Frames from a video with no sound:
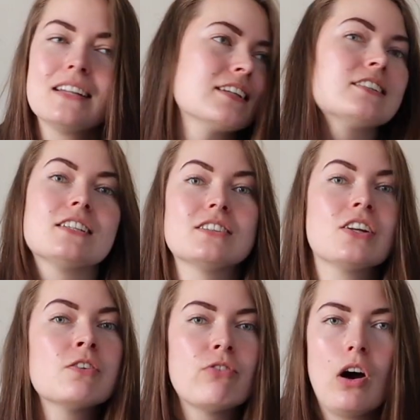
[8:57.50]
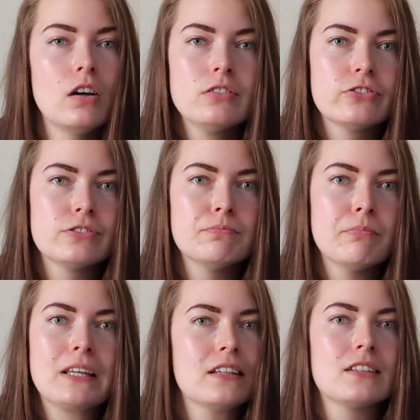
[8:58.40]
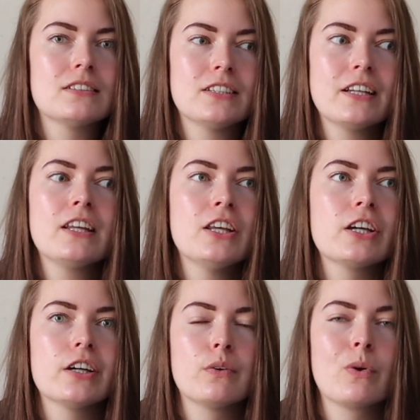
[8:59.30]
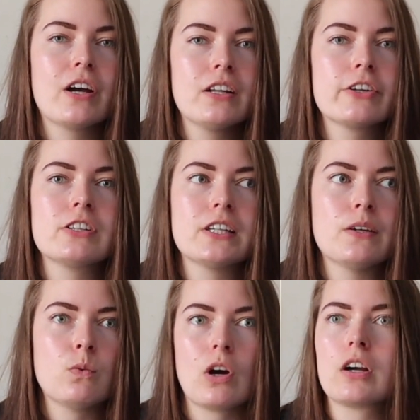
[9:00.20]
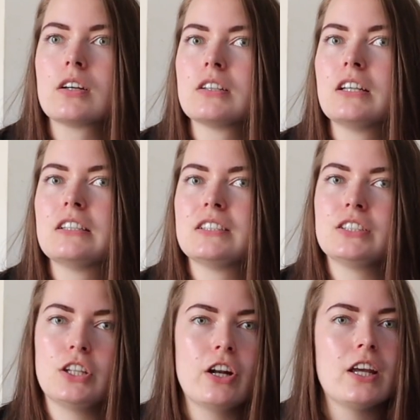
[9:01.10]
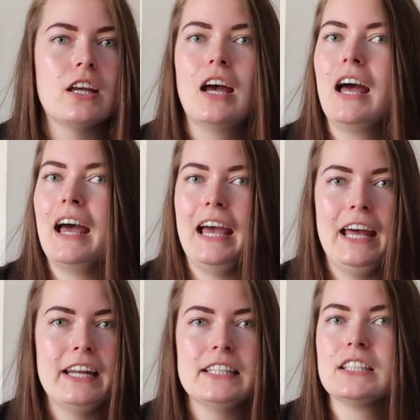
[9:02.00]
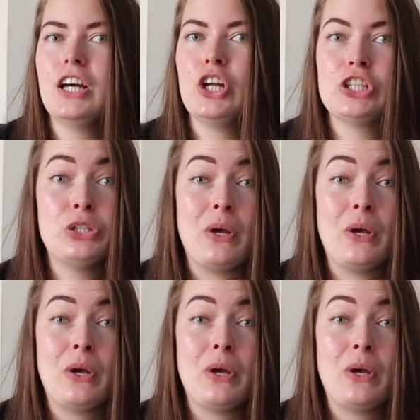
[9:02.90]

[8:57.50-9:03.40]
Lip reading: that doesn't involve me sitting here where I literally work, study, edit, do